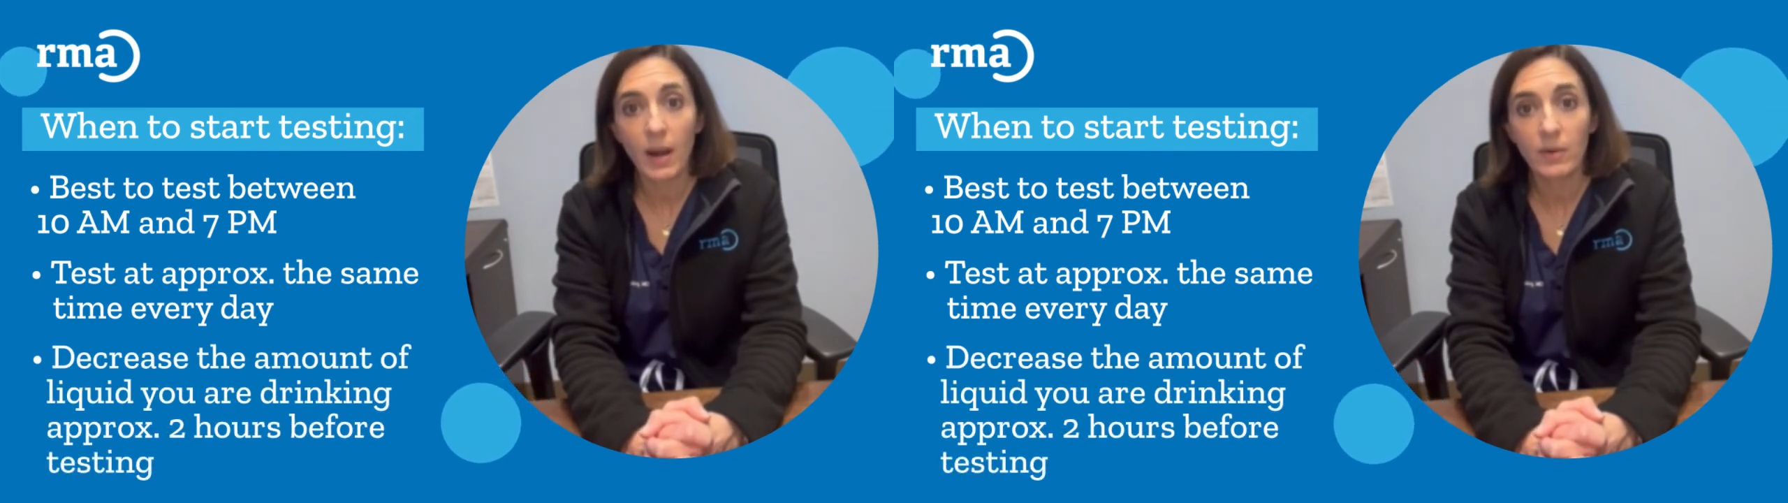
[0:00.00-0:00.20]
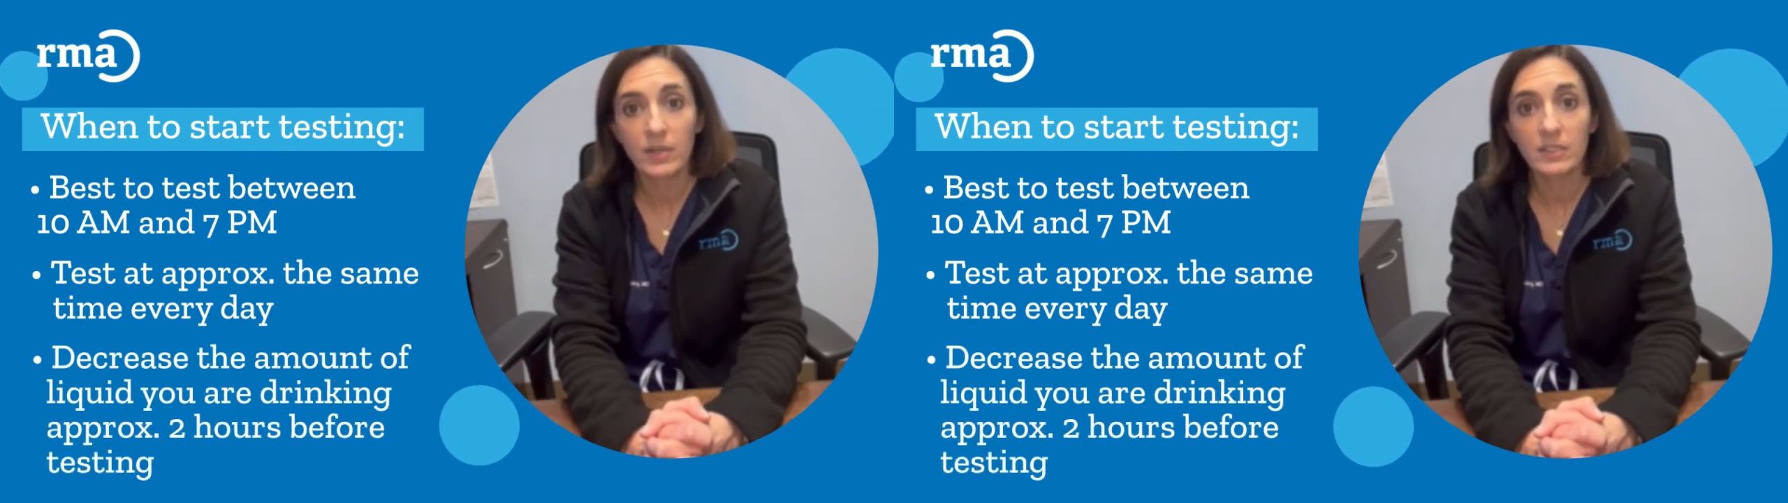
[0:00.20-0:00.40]

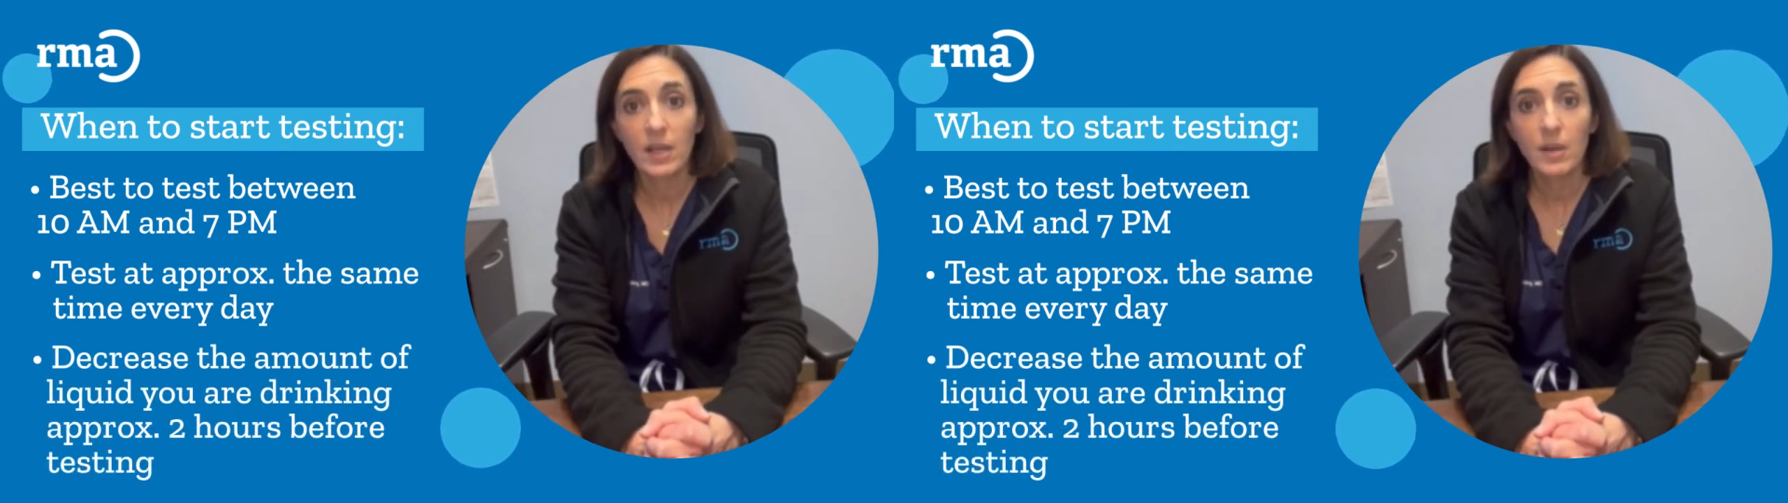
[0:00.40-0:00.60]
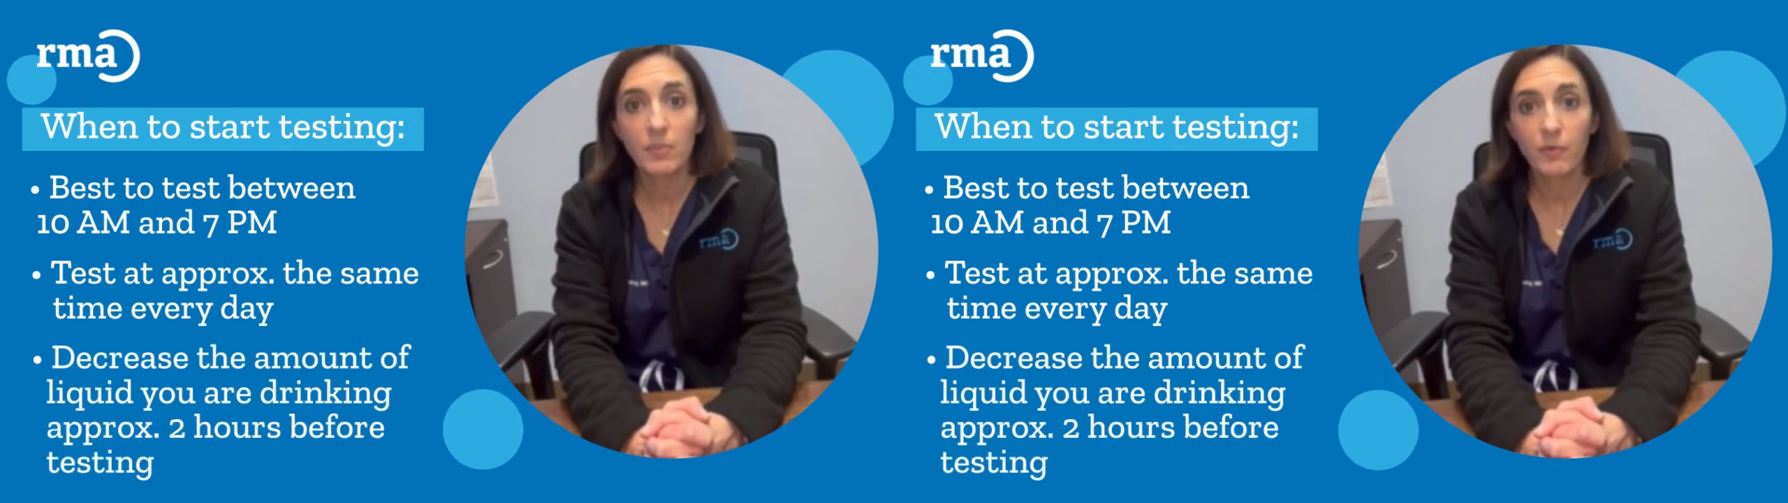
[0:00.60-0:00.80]
hours
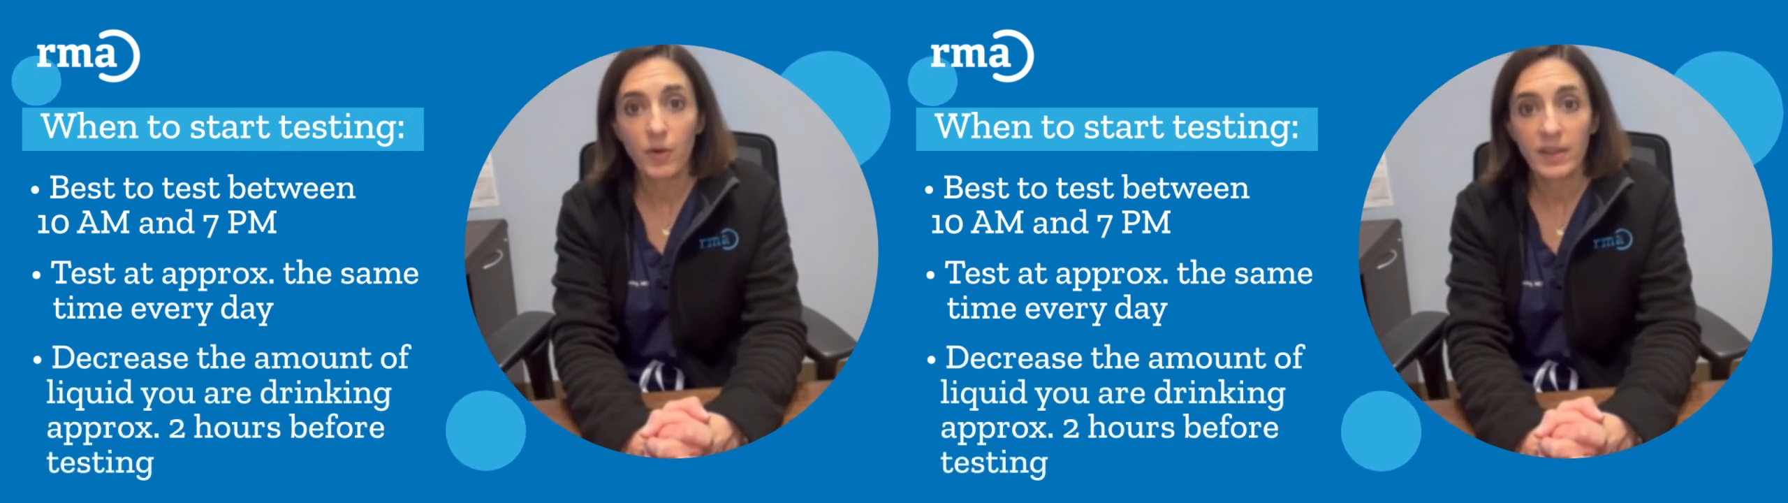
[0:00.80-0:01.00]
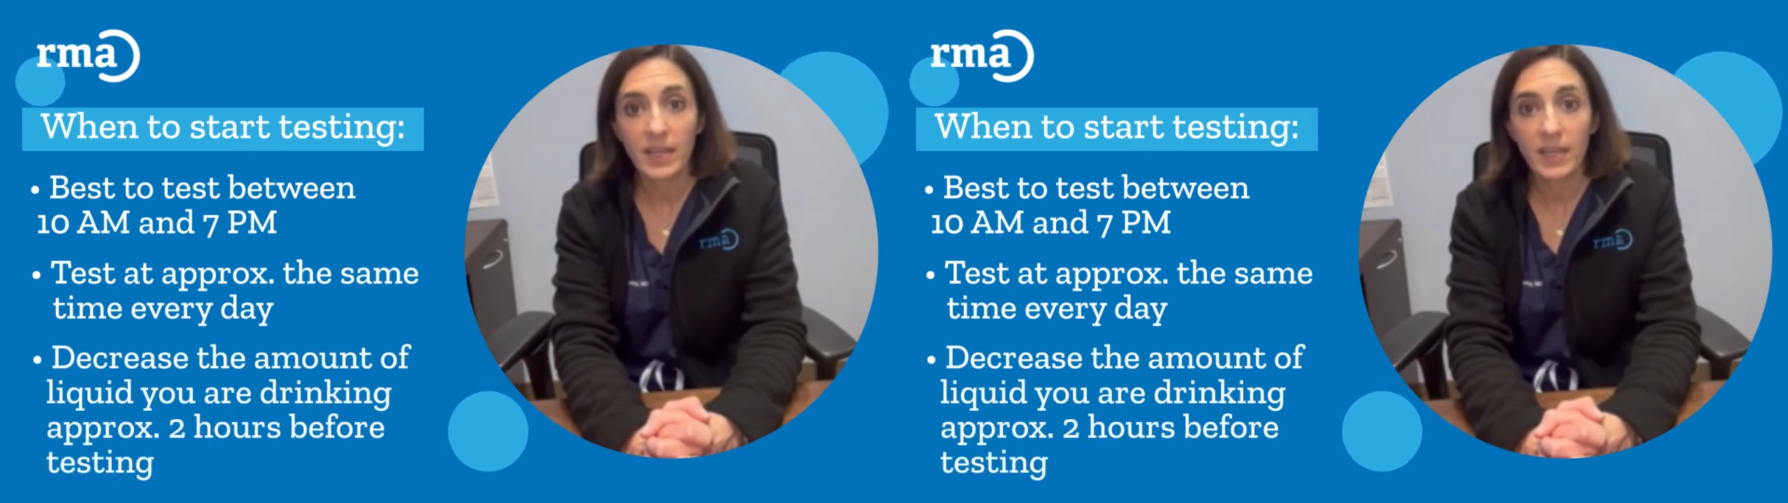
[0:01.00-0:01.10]
before